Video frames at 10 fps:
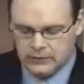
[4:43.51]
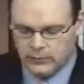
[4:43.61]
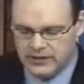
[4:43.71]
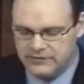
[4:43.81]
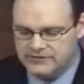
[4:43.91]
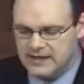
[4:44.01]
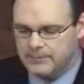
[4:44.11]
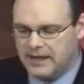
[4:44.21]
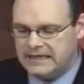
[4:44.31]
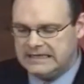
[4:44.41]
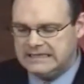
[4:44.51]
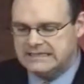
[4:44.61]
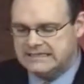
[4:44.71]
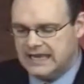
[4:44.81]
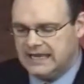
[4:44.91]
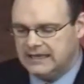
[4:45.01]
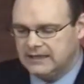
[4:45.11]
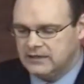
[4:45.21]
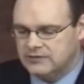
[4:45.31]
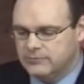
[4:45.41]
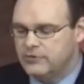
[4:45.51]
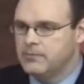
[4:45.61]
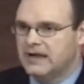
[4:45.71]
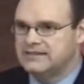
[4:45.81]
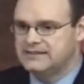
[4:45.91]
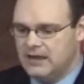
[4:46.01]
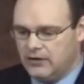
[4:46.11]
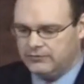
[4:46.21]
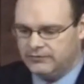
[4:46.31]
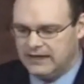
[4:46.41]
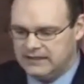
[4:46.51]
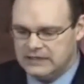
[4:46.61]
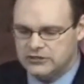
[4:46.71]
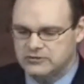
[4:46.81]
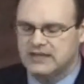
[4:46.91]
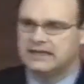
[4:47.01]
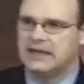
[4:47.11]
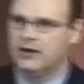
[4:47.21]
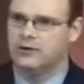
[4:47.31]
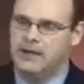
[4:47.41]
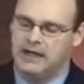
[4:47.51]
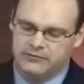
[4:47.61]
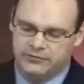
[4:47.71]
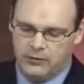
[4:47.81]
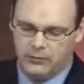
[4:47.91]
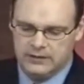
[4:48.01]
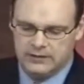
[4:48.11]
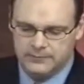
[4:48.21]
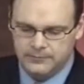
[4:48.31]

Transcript: Whatever step I need to take to move myself and the issues I care about forward.